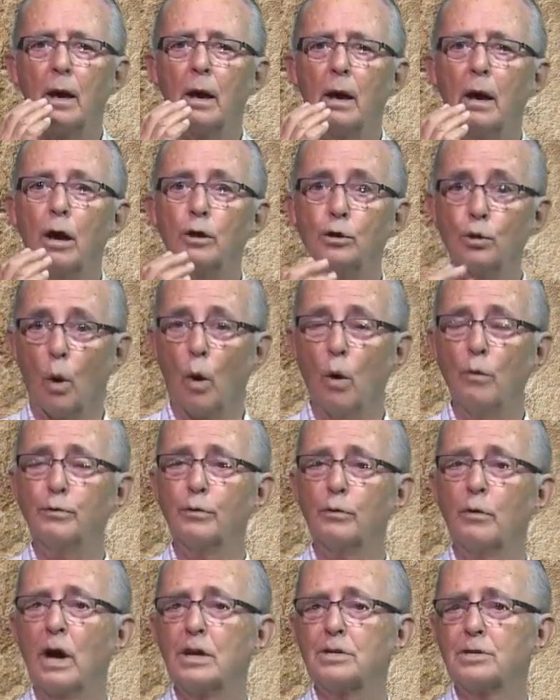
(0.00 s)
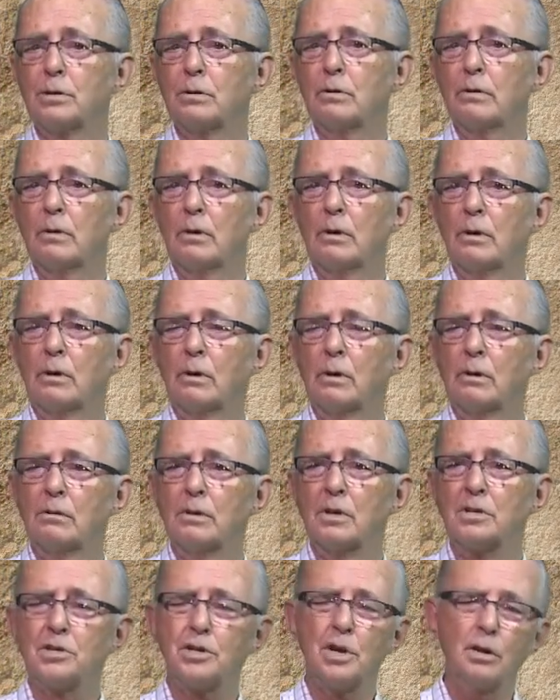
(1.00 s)
a door for us.
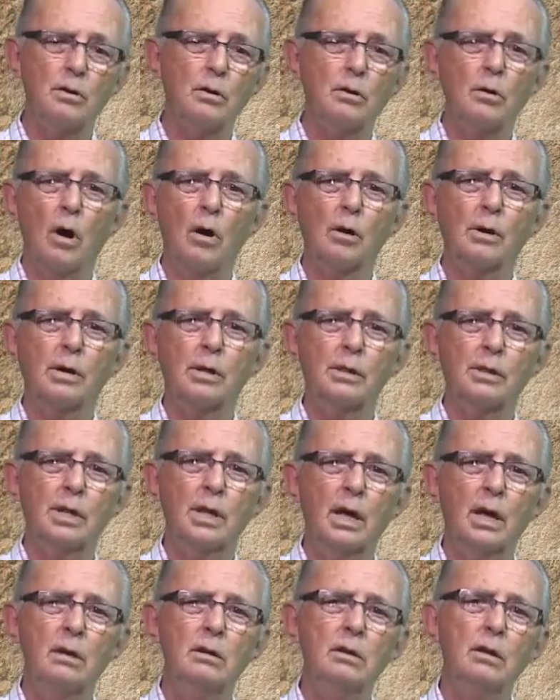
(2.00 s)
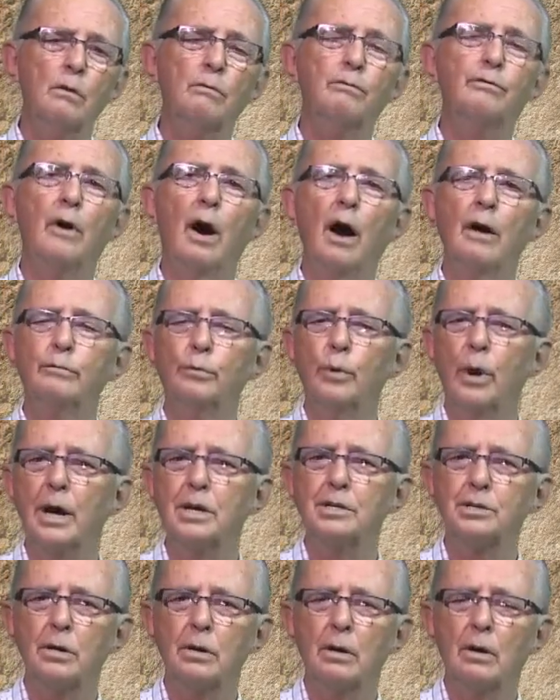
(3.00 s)
The synagogue there near Five
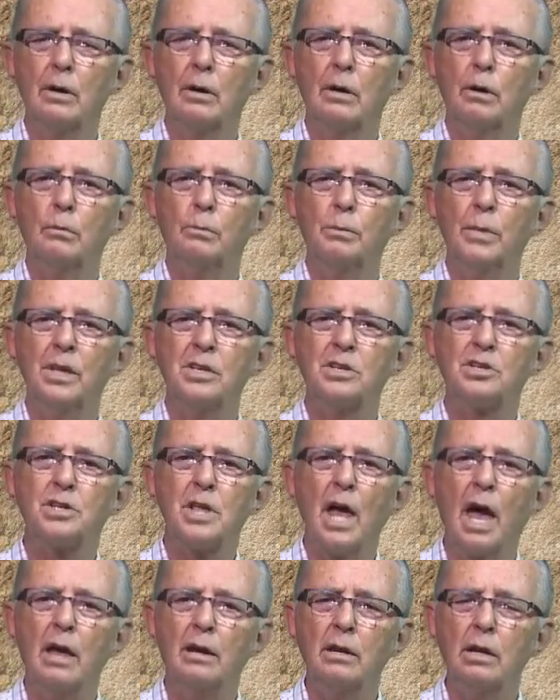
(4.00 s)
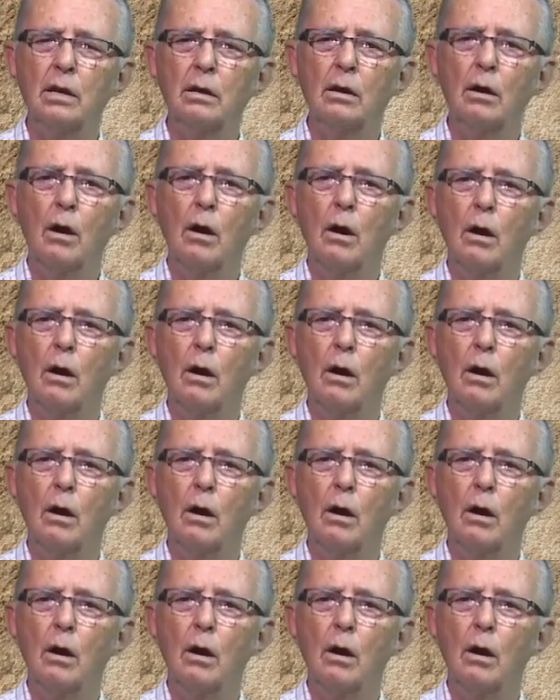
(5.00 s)
Ways been standing,